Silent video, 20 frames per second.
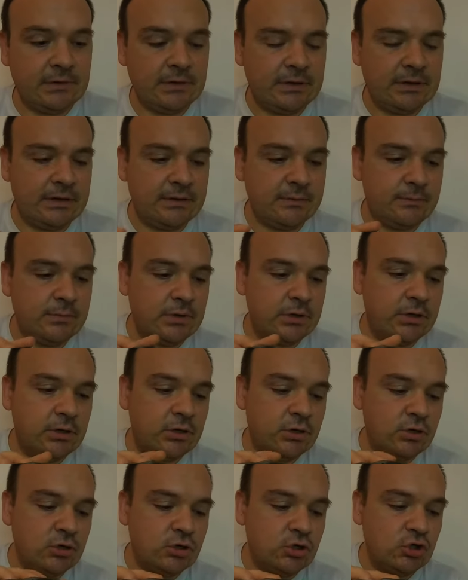let
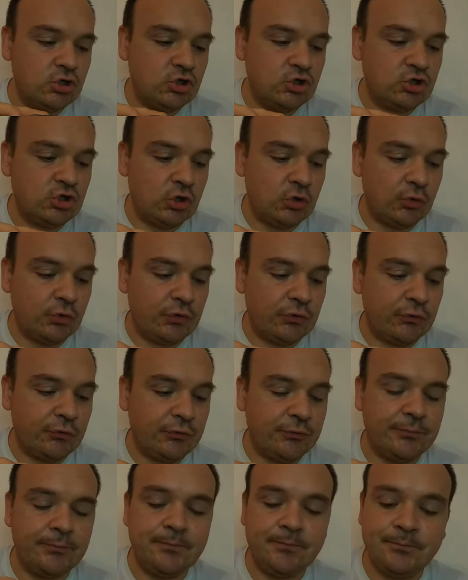me show
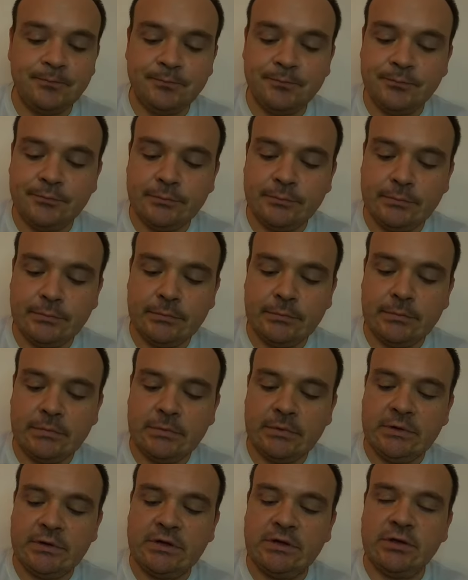you
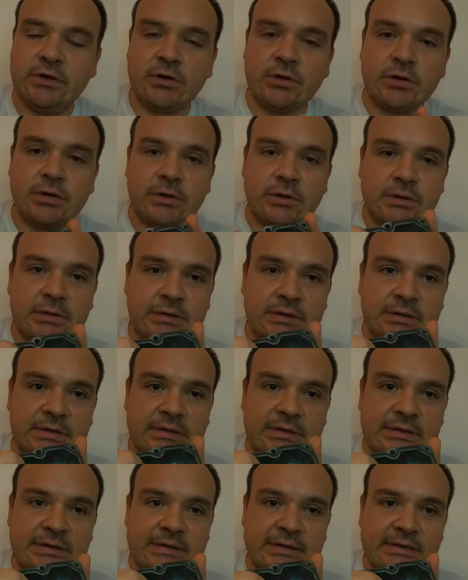here
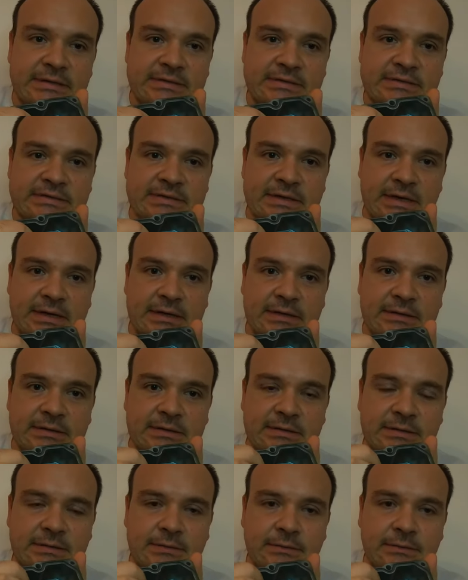inside